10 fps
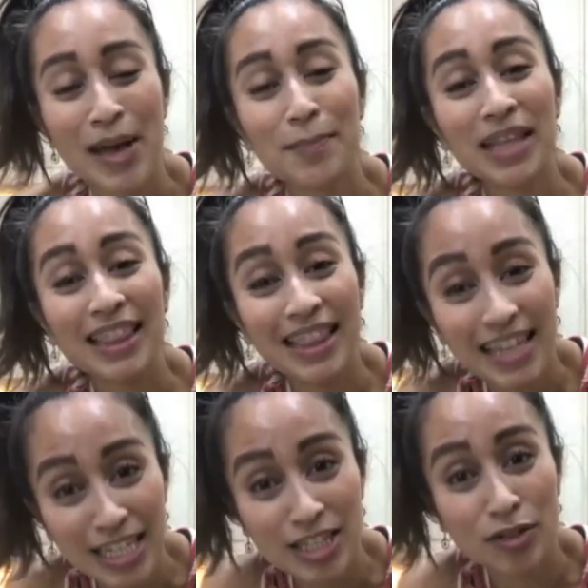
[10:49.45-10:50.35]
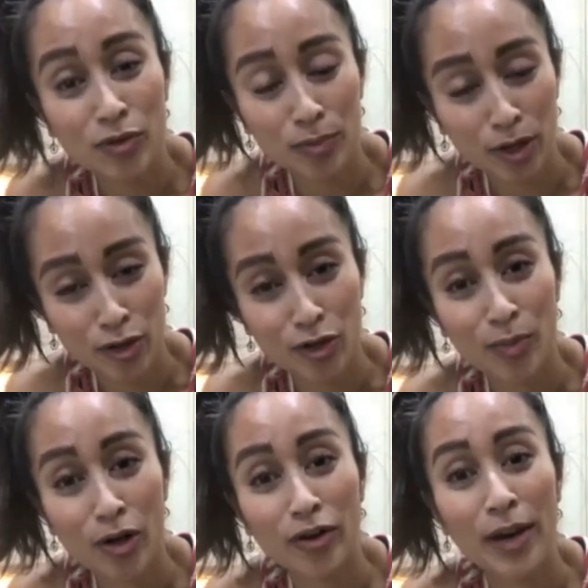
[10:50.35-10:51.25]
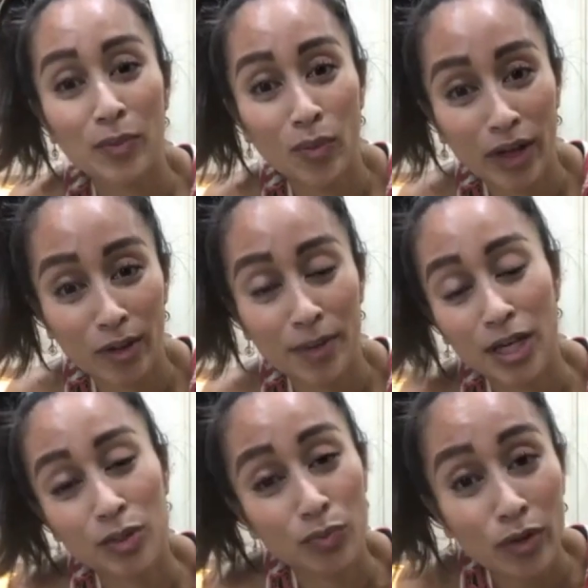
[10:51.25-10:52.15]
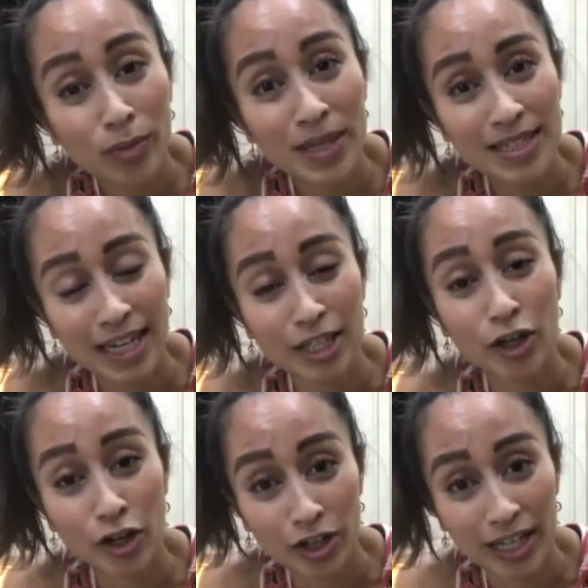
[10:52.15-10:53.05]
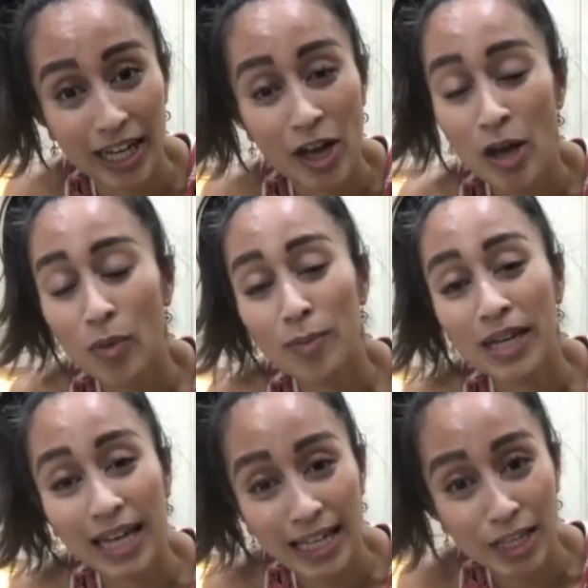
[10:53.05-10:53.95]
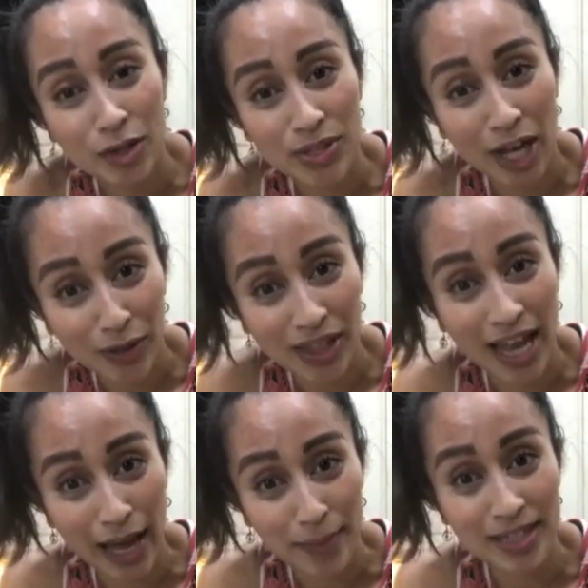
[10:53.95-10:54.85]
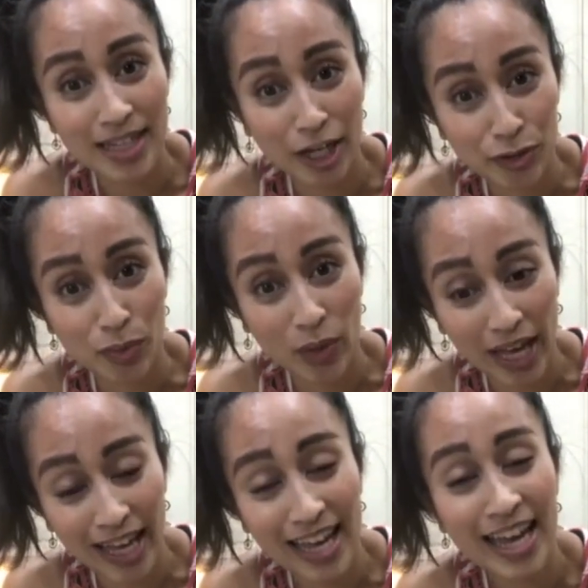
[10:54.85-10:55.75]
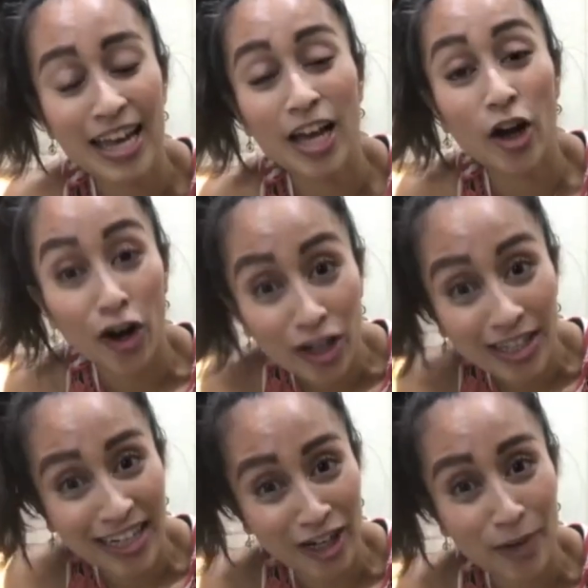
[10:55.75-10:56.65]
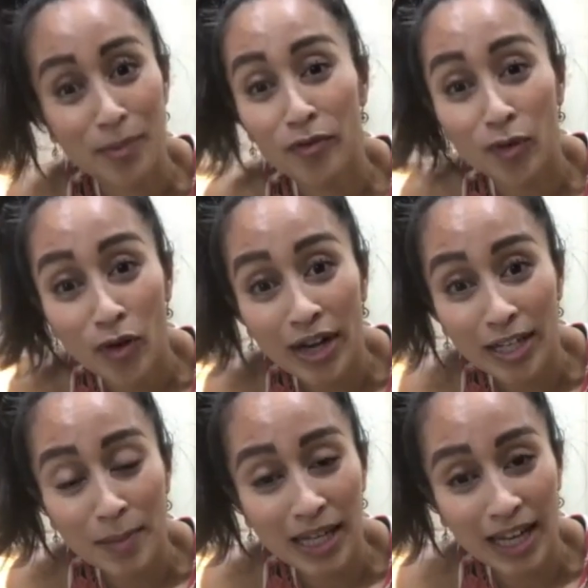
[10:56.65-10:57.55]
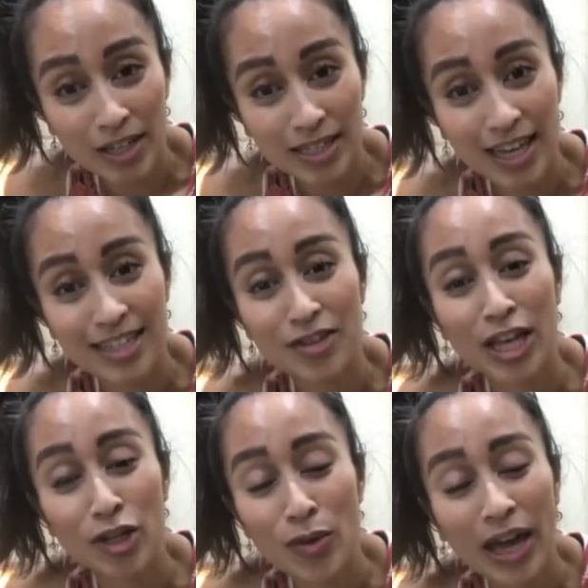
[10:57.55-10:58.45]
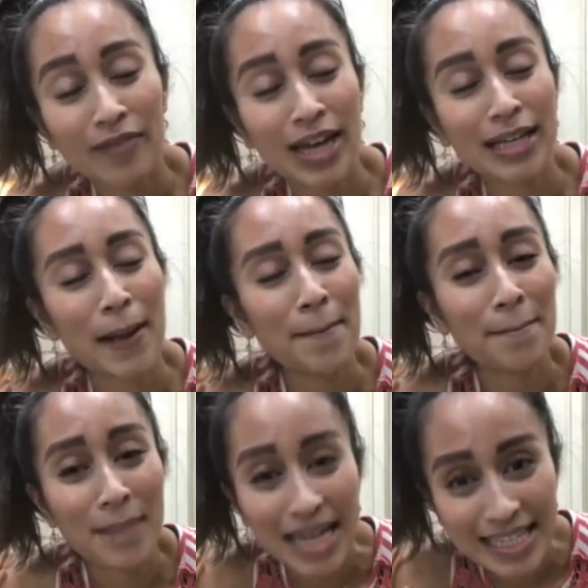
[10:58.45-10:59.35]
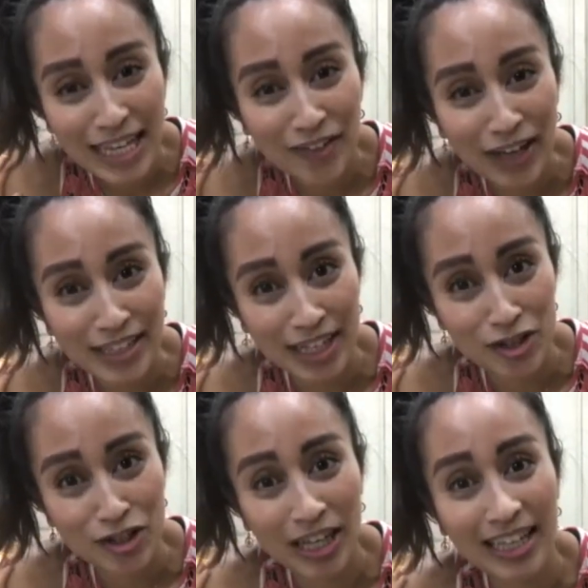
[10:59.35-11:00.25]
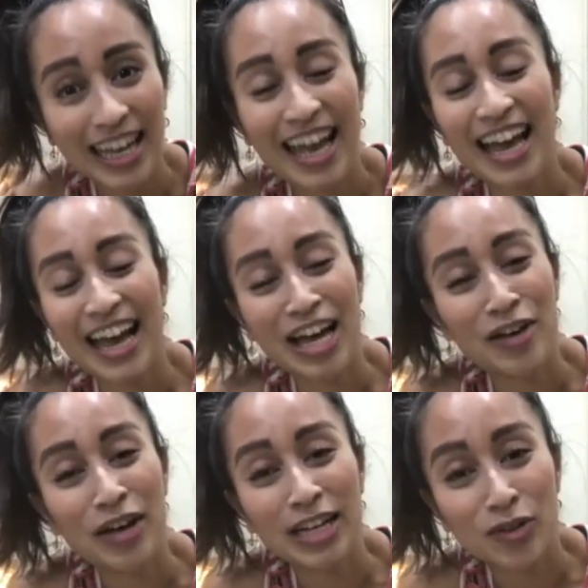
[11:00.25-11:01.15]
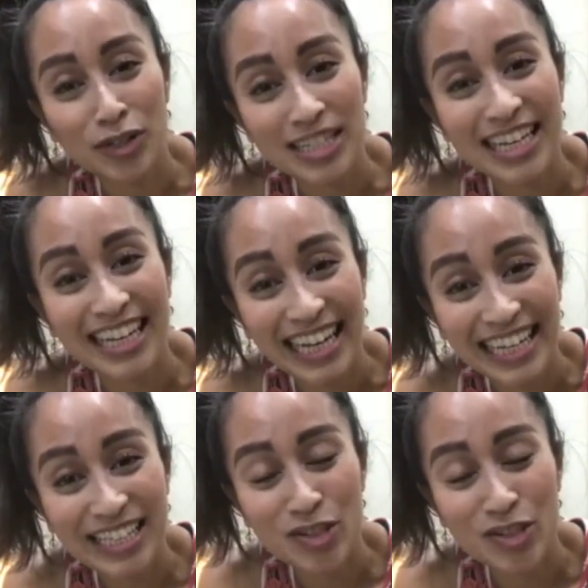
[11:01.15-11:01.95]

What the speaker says: But this group coaching program will, because we'll be starting early. We'll be getting those healthy habits underway earlier before anybody else does, so that you have an amazing foundation in order to get into